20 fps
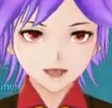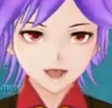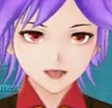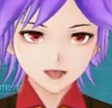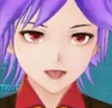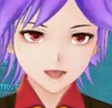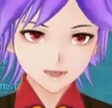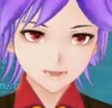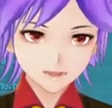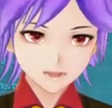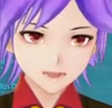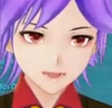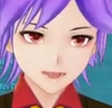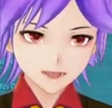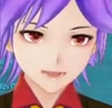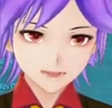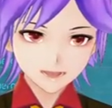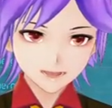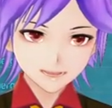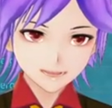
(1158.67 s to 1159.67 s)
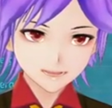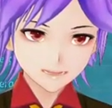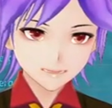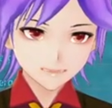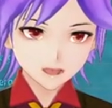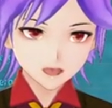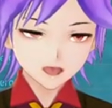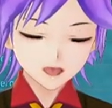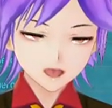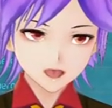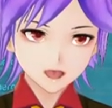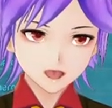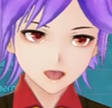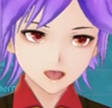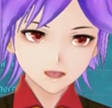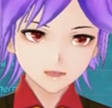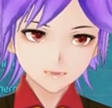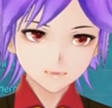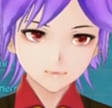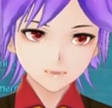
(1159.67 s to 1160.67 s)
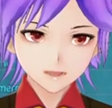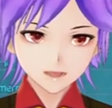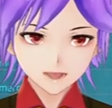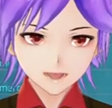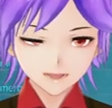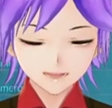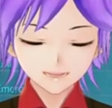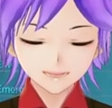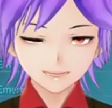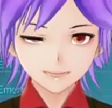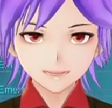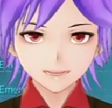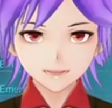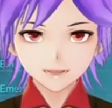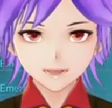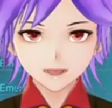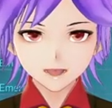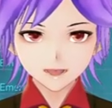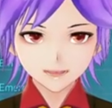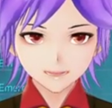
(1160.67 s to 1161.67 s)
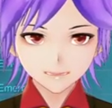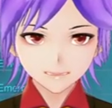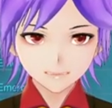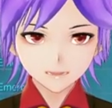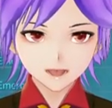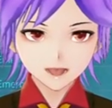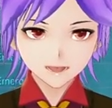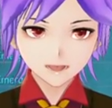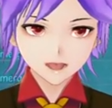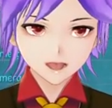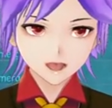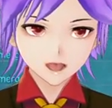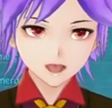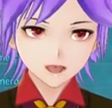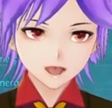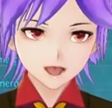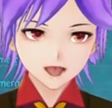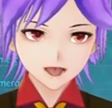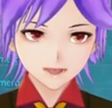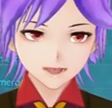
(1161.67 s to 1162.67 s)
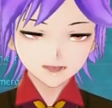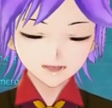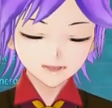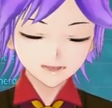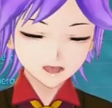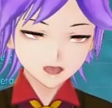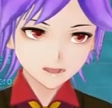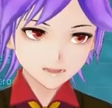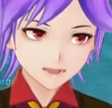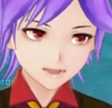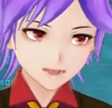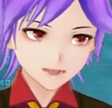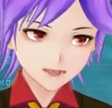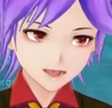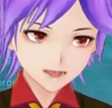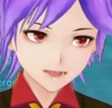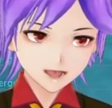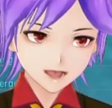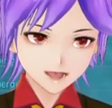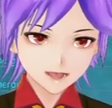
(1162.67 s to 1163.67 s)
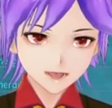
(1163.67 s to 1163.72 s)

so you can get some right, uh, DPS on Barlodos immediately